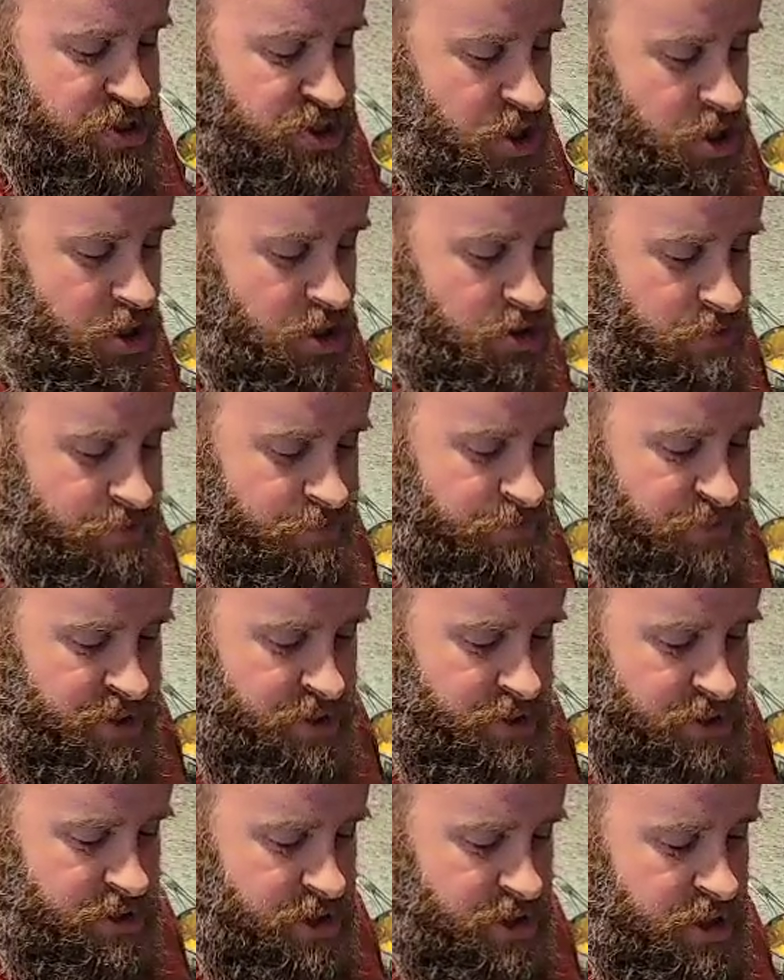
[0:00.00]
salt,
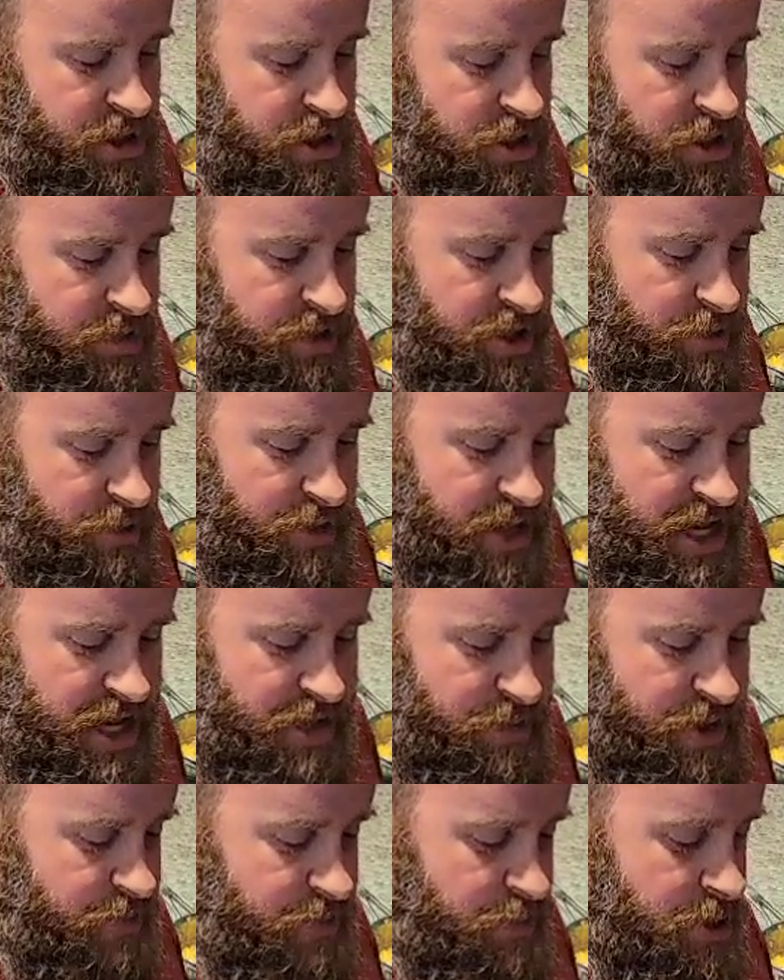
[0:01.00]
a little bit of
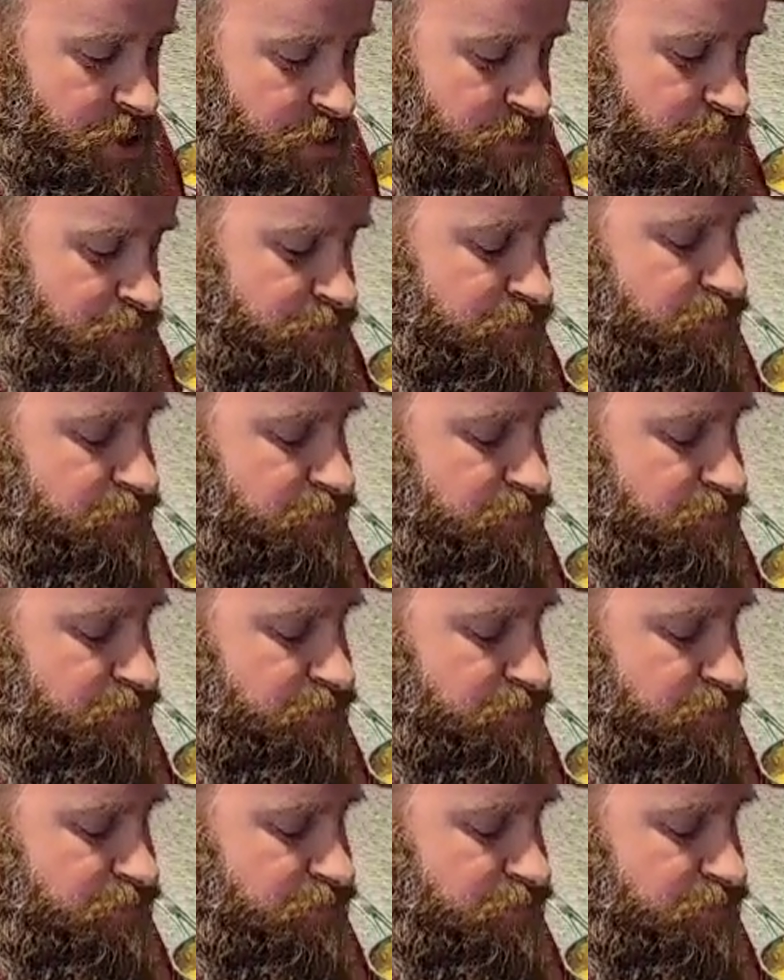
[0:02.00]
black pepper,